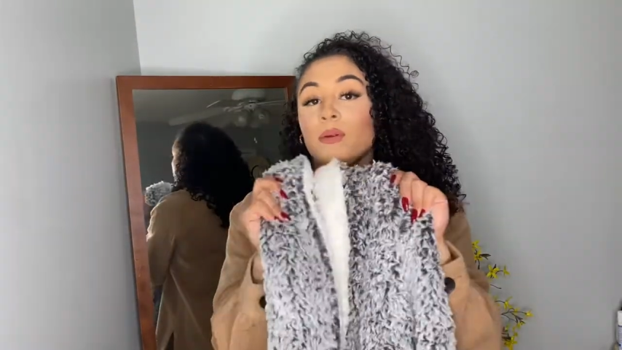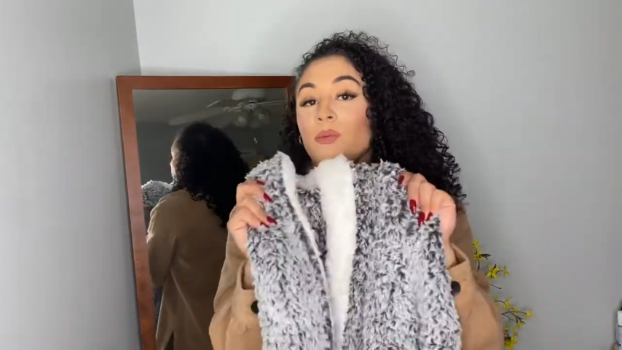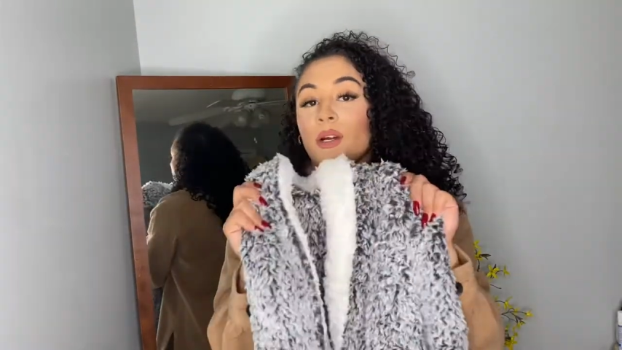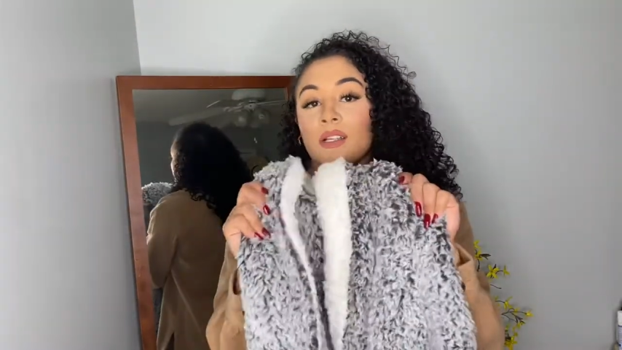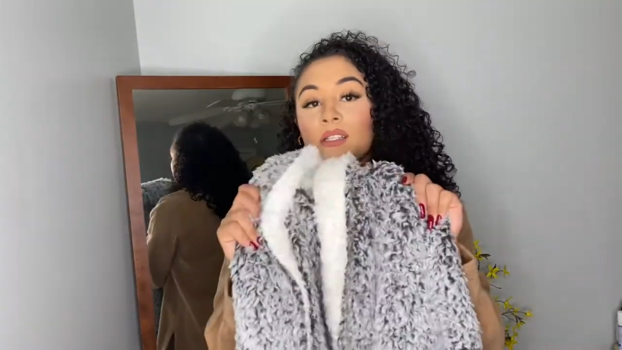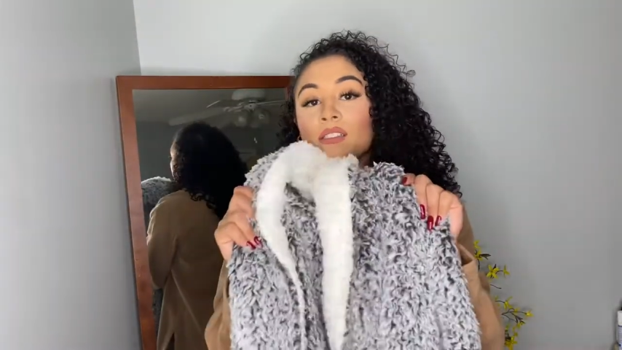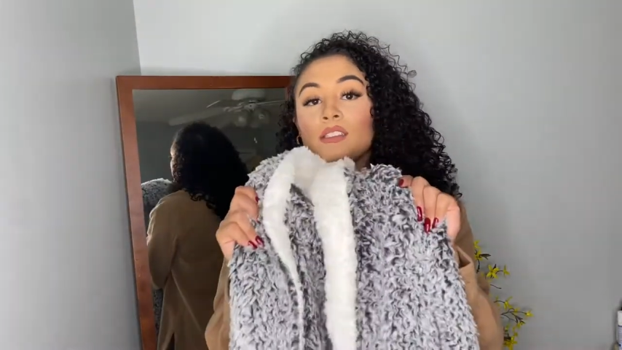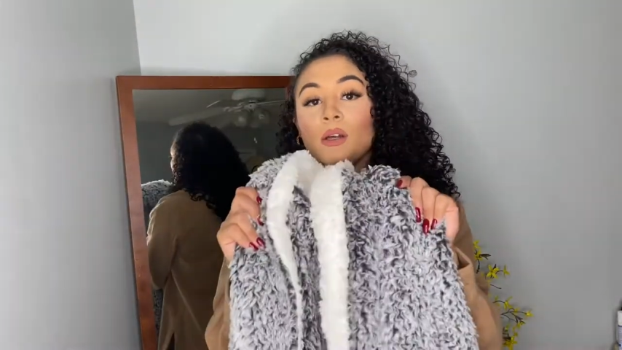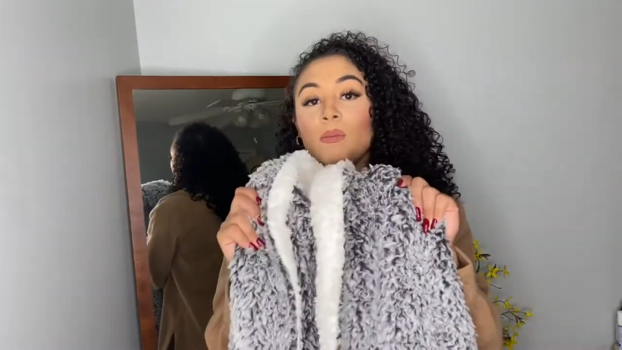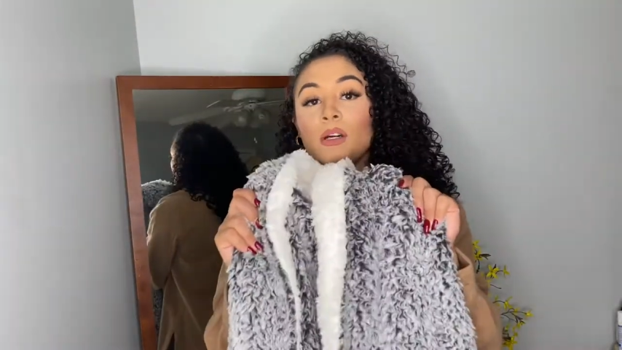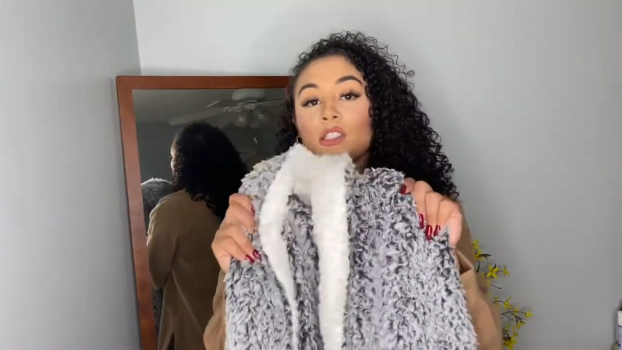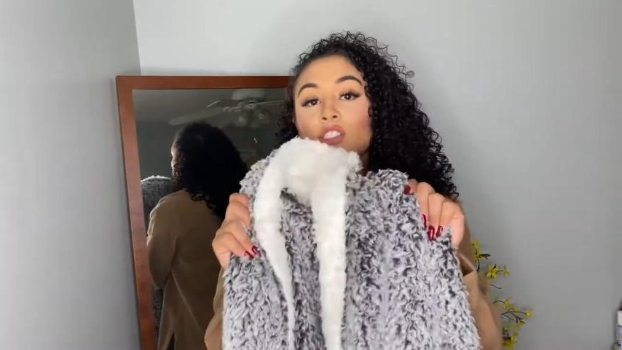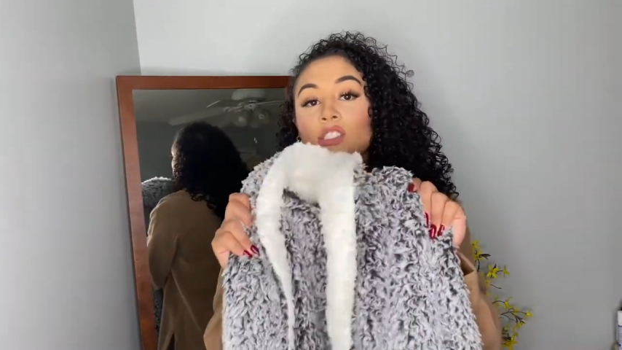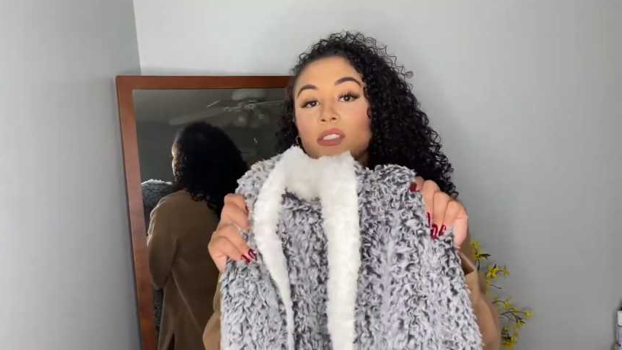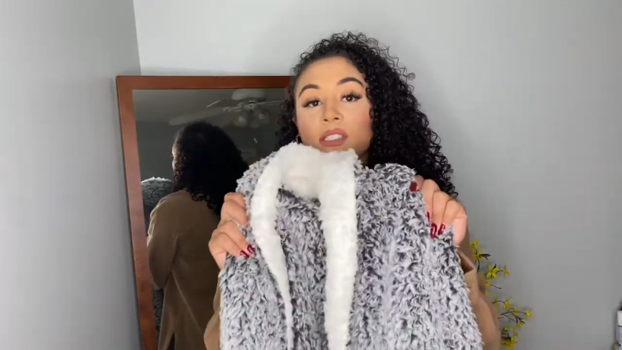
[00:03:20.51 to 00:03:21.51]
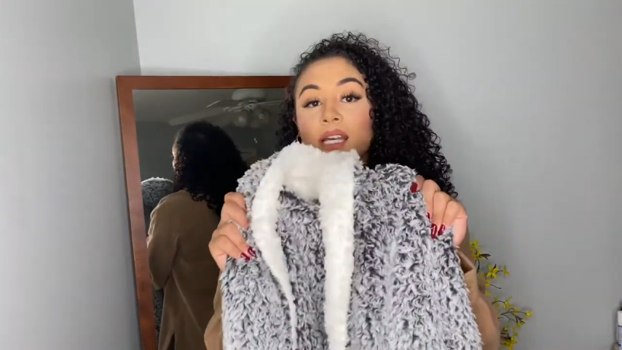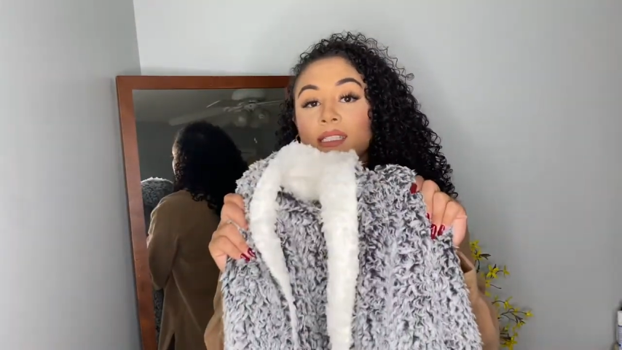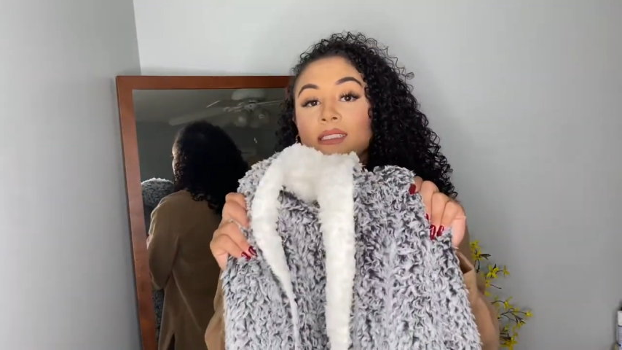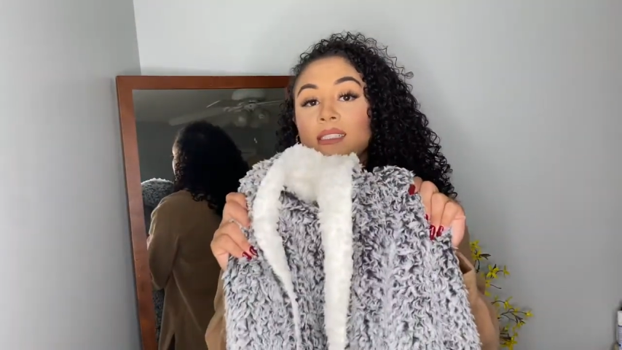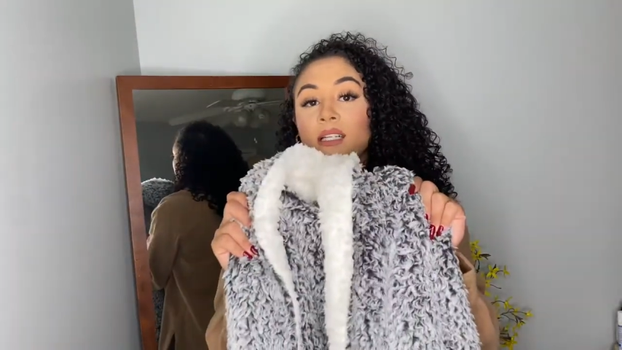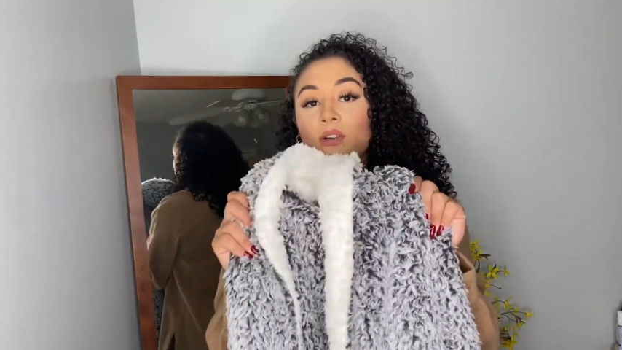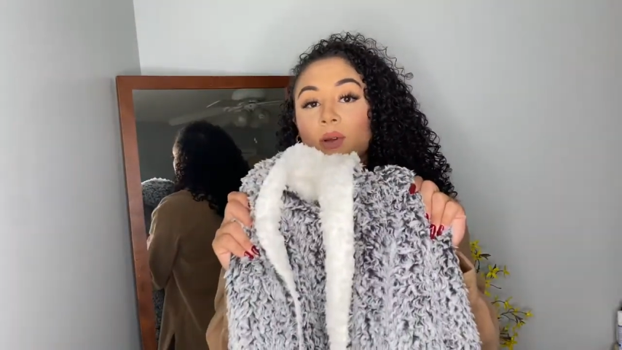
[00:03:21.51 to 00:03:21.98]
wearing this so much just like
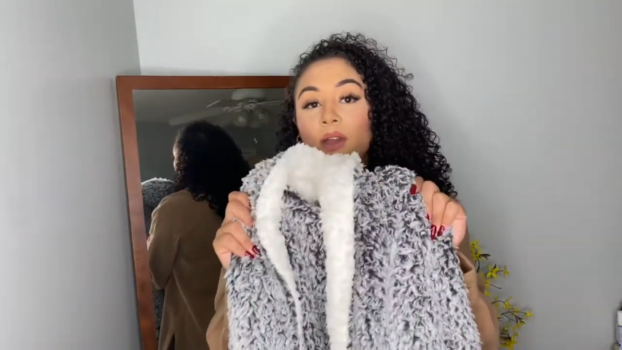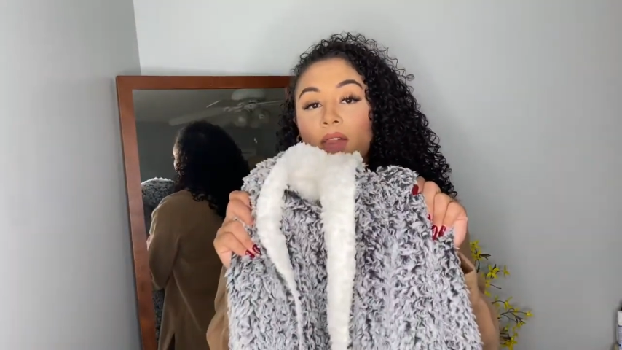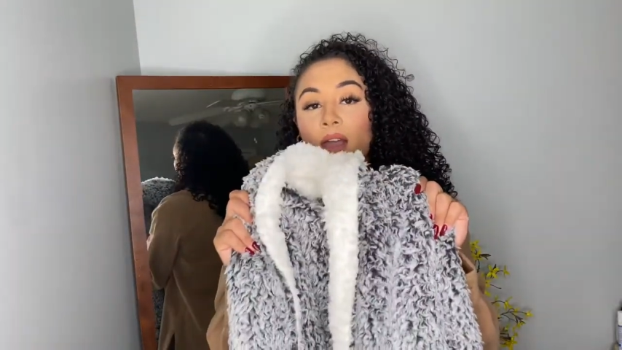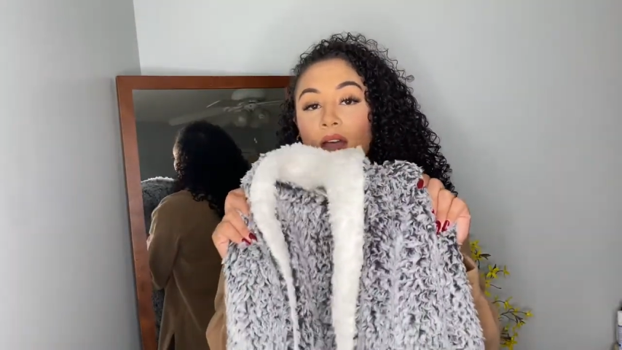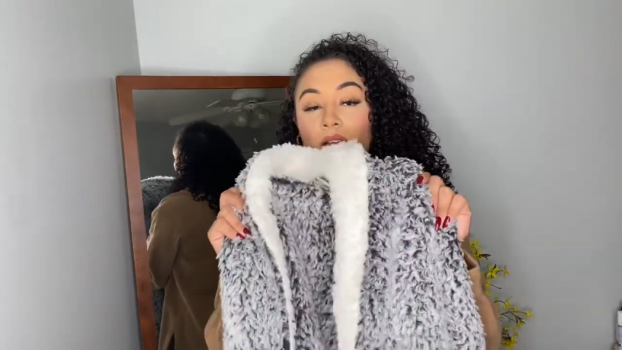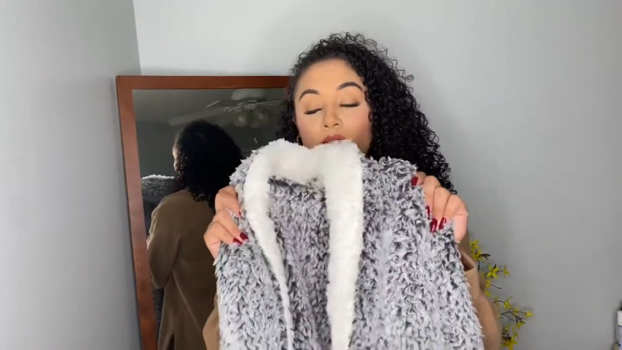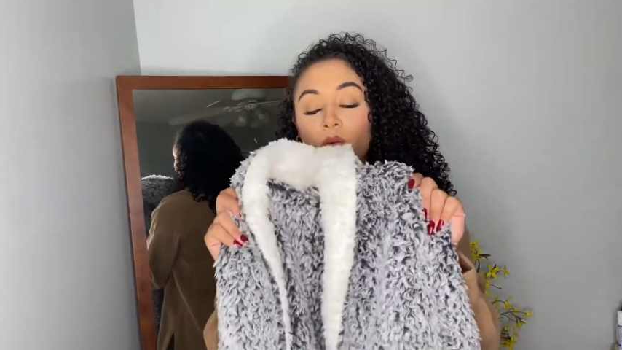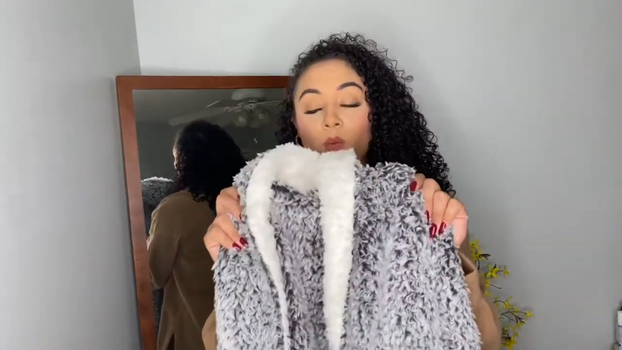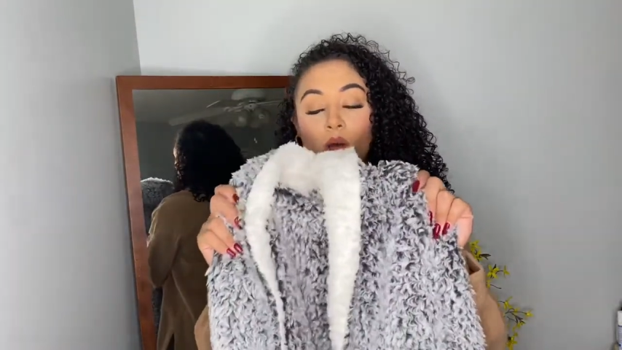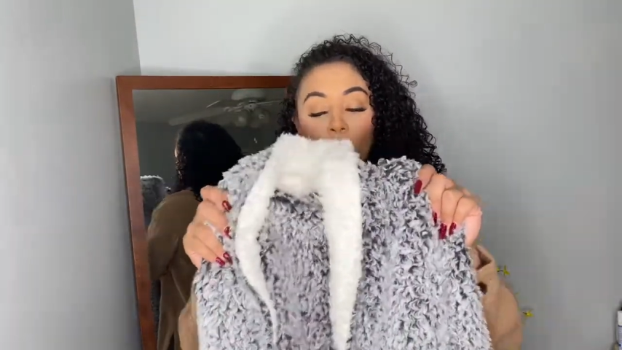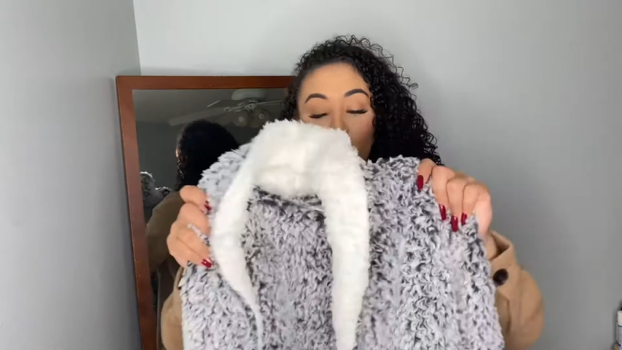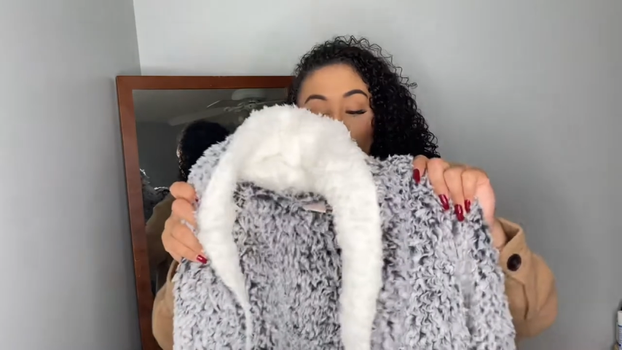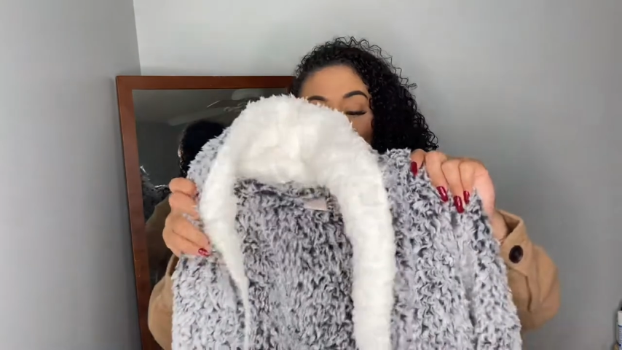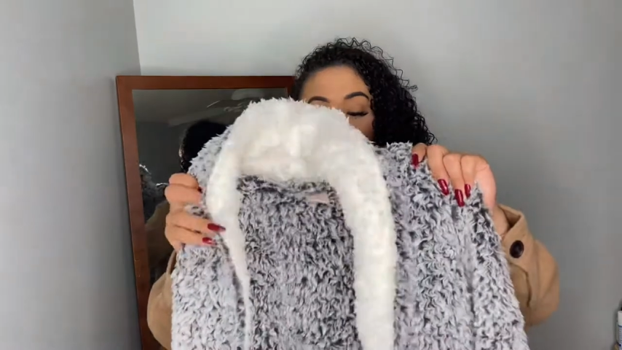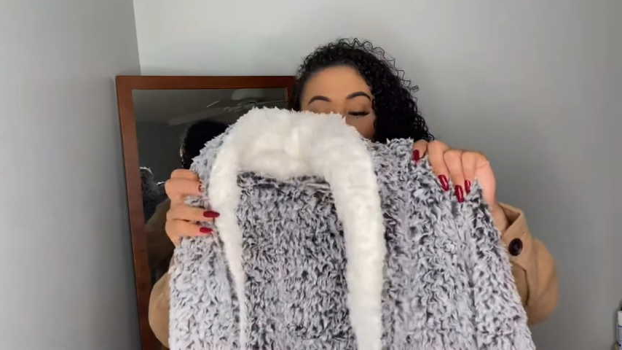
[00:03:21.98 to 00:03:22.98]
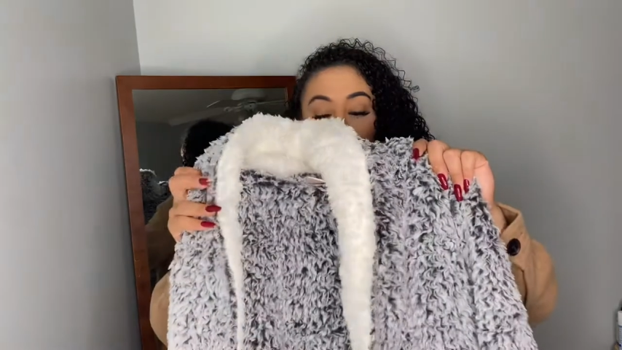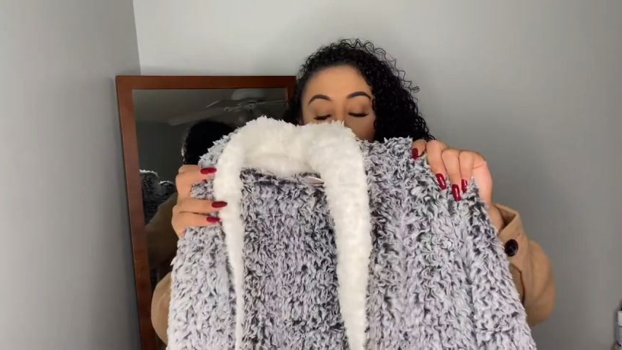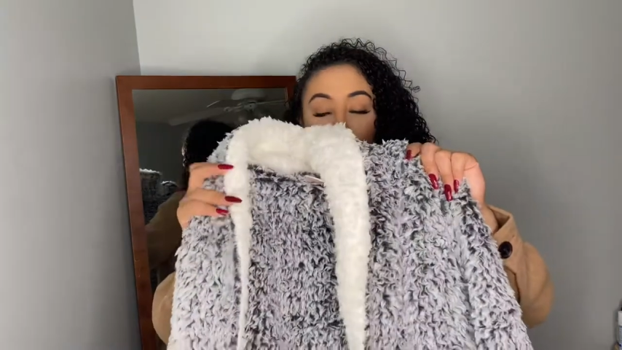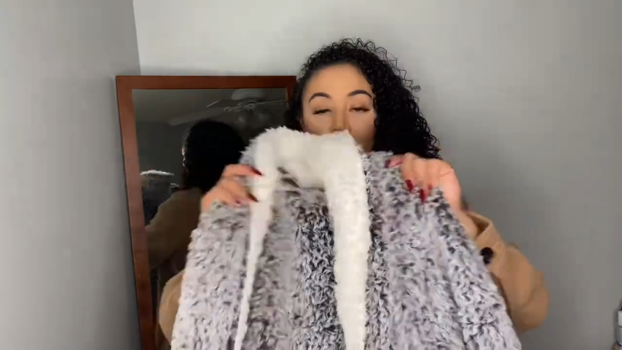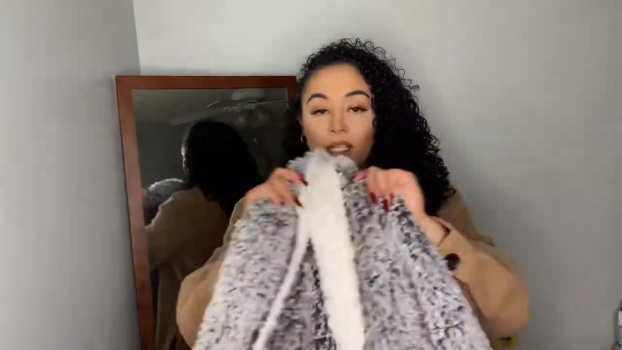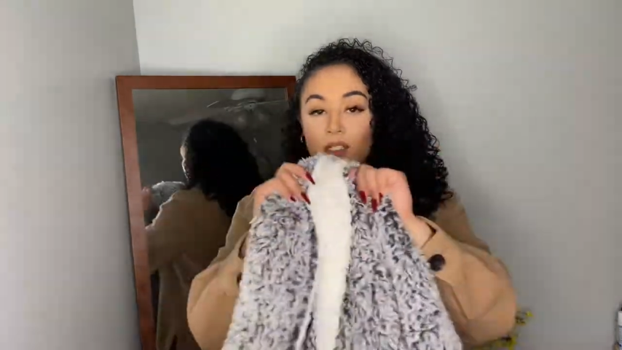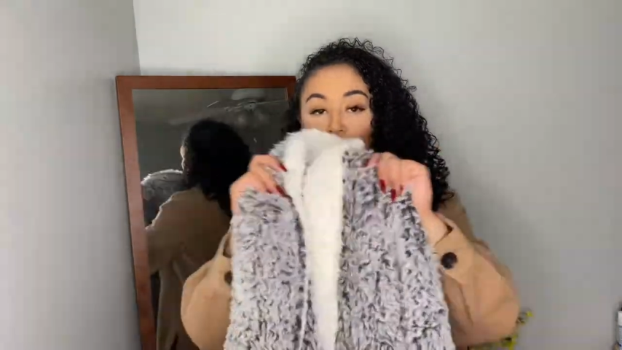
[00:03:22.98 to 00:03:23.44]
sitting around the house and while I'm working.
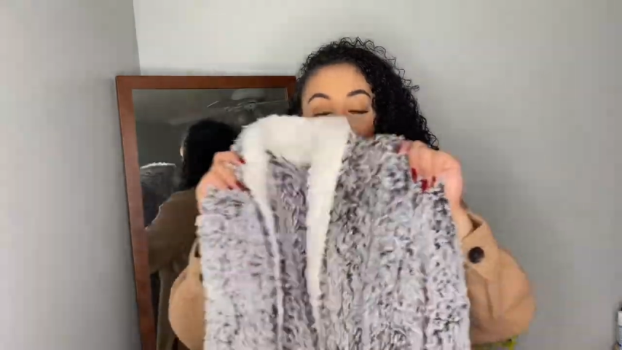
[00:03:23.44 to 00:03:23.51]
It's